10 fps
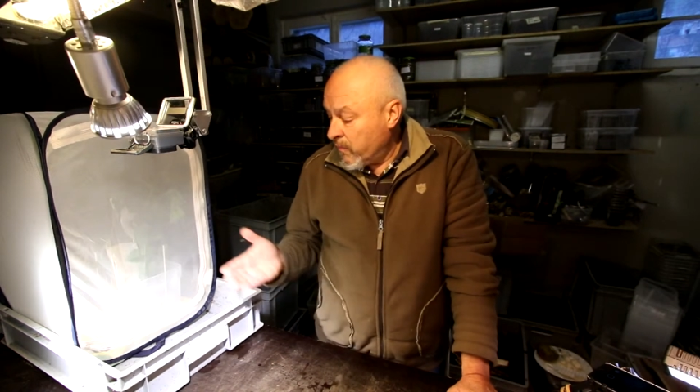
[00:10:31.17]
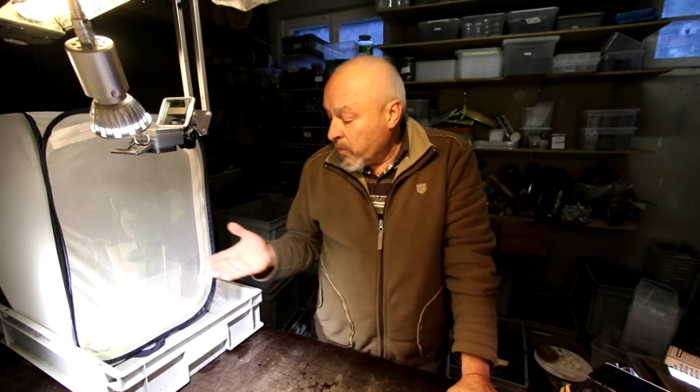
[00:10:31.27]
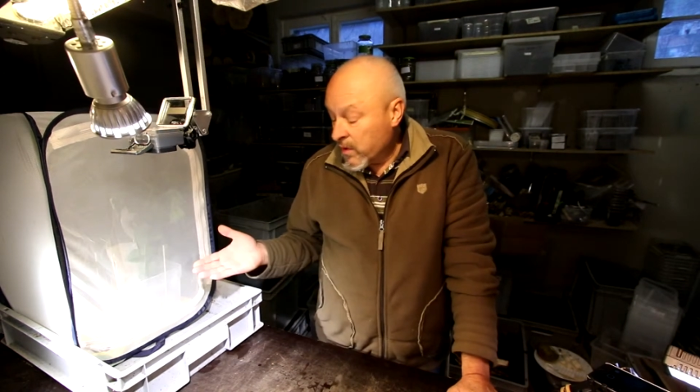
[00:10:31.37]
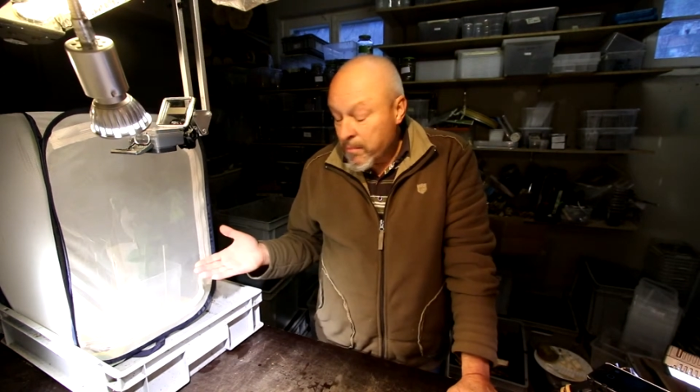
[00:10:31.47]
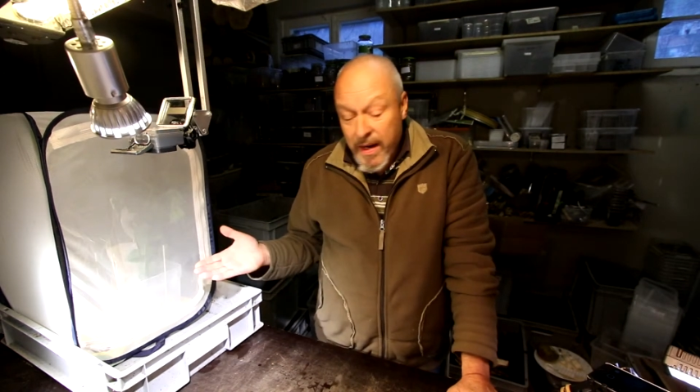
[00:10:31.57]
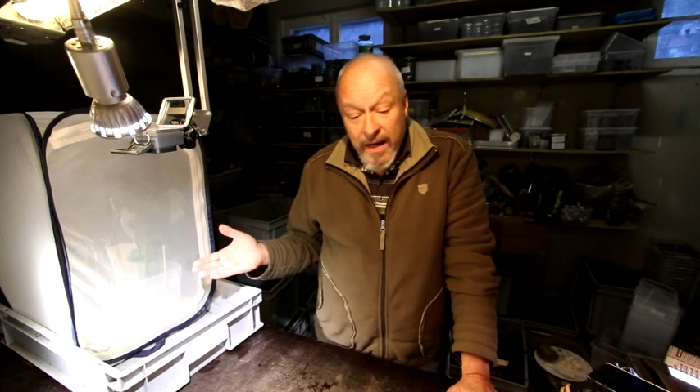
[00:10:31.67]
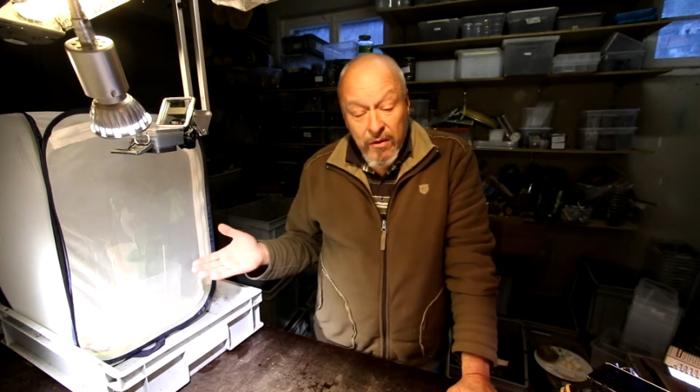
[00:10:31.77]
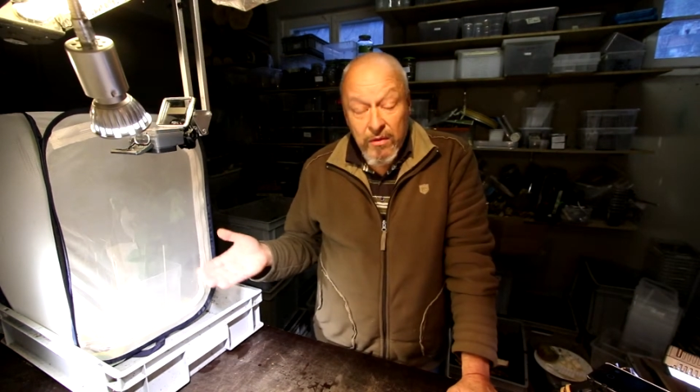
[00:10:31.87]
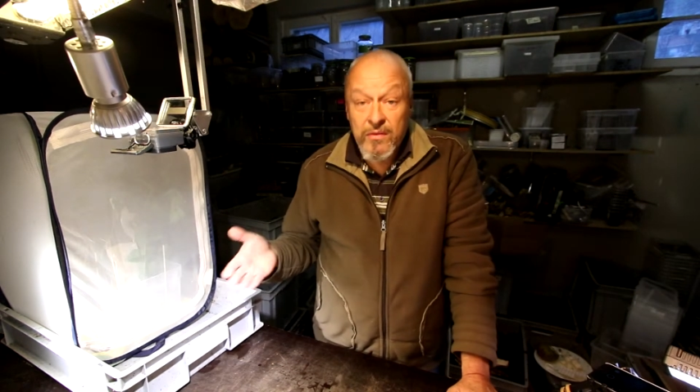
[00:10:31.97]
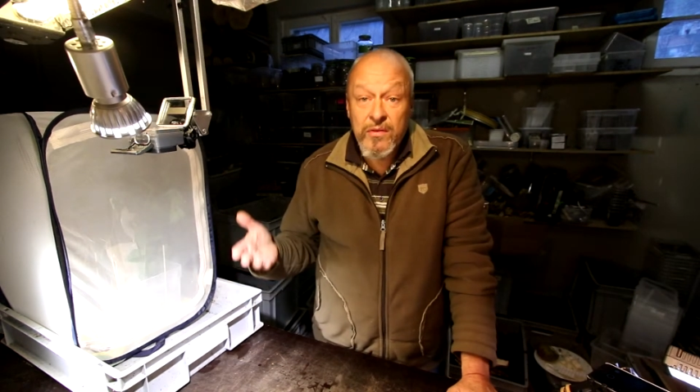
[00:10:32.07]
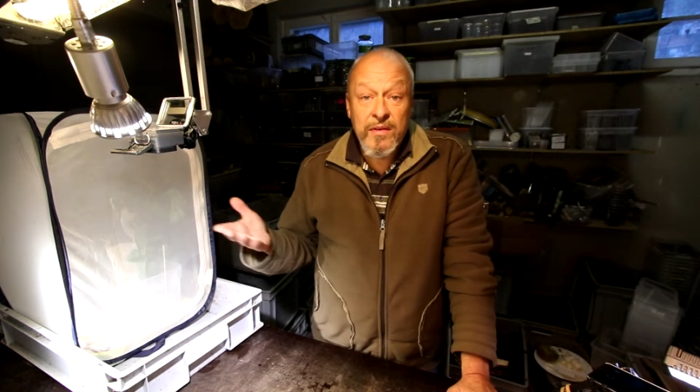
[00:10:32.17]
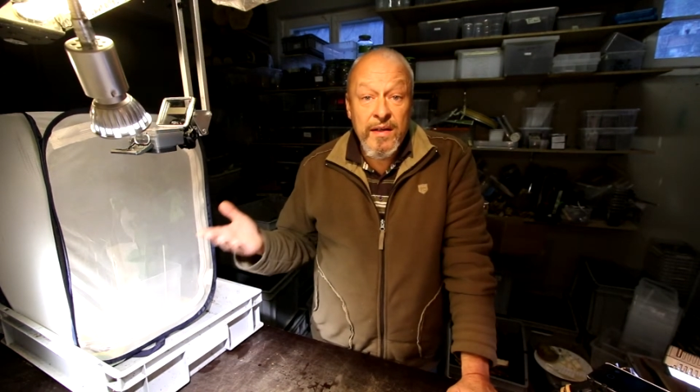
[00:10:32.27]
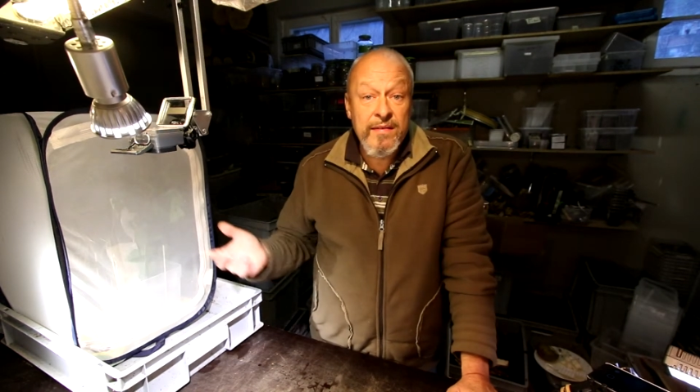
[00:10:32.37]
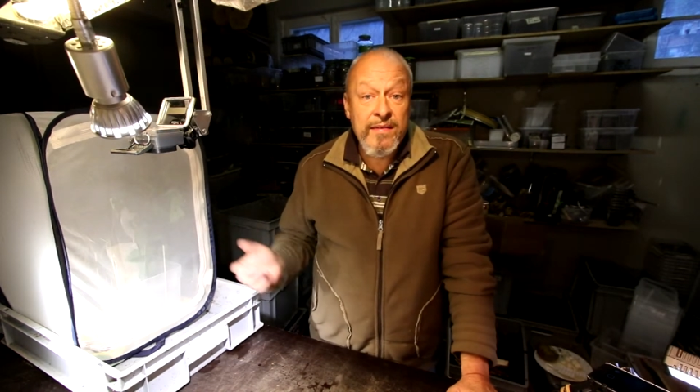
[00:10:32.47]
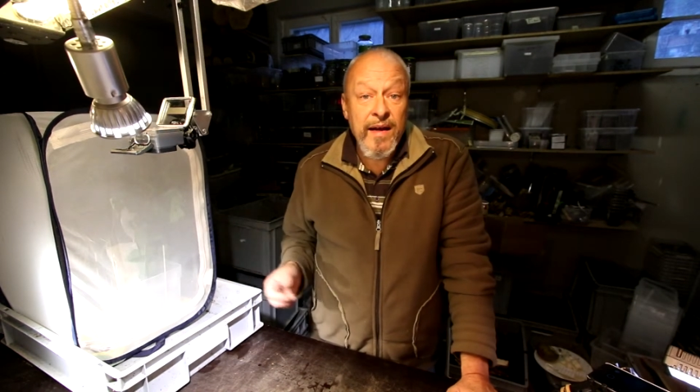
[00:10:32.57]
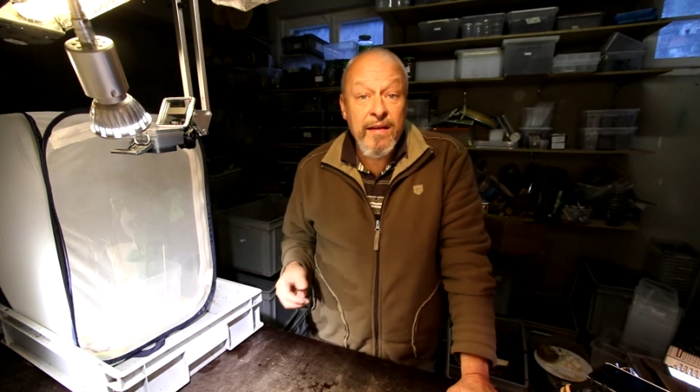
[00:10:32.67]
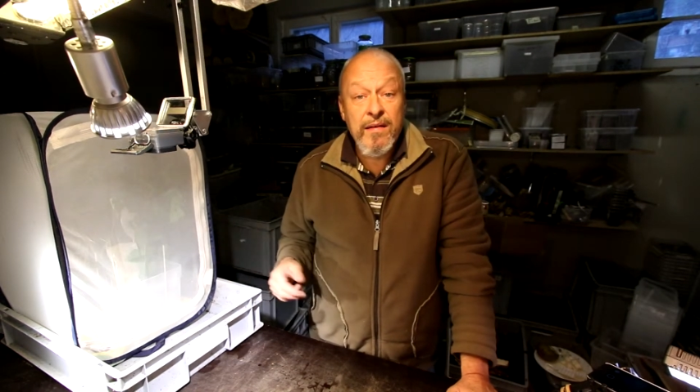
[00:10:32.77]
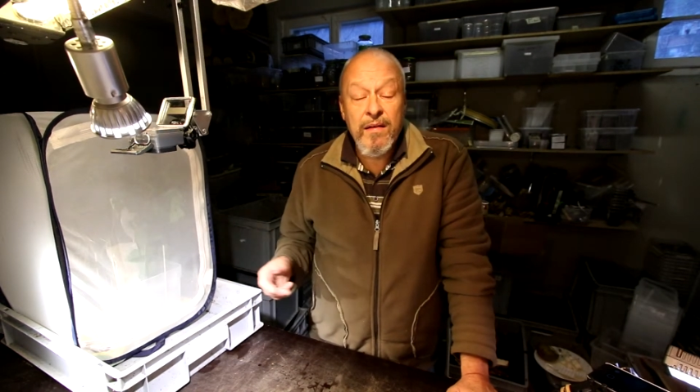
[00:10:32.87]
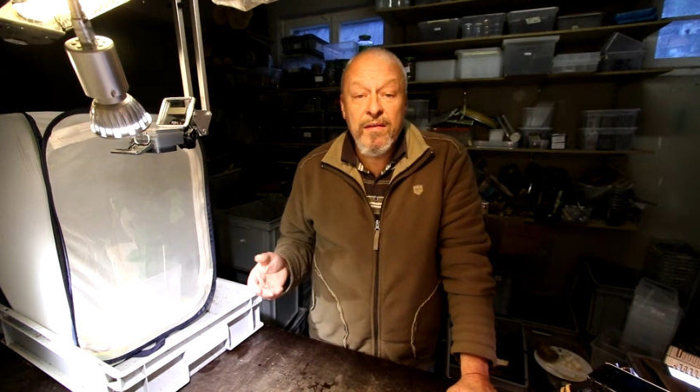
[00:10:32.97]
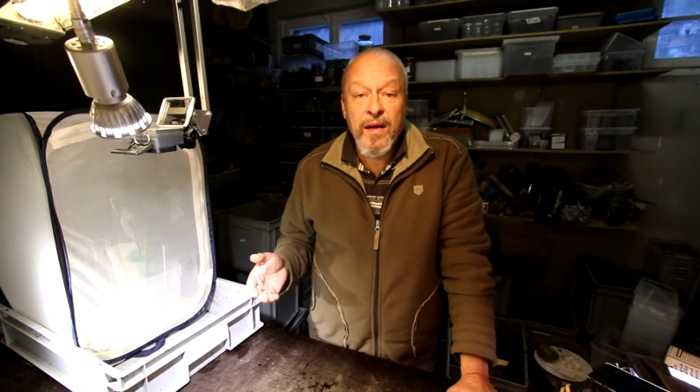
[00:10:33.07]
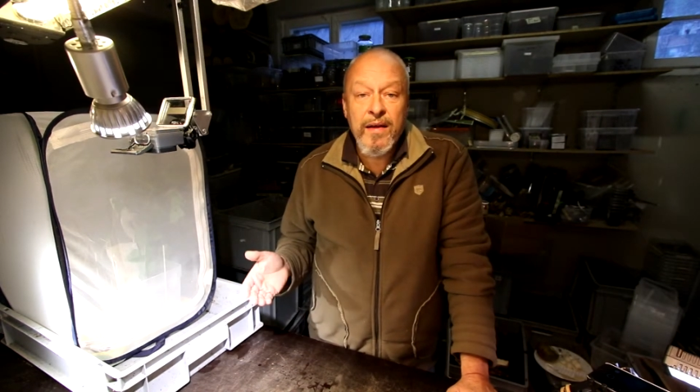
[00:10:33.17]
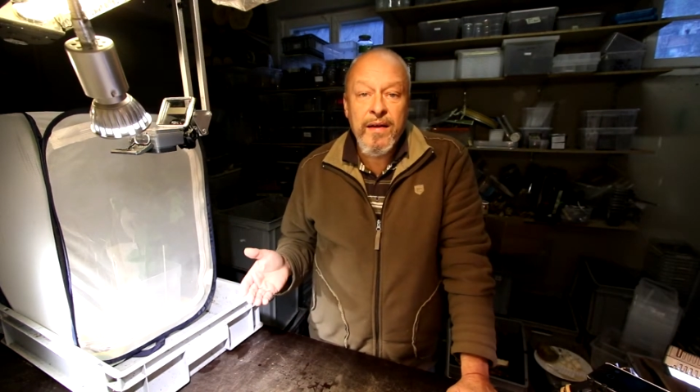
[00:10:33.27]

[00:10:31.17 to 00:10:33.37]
For the males, it's said that they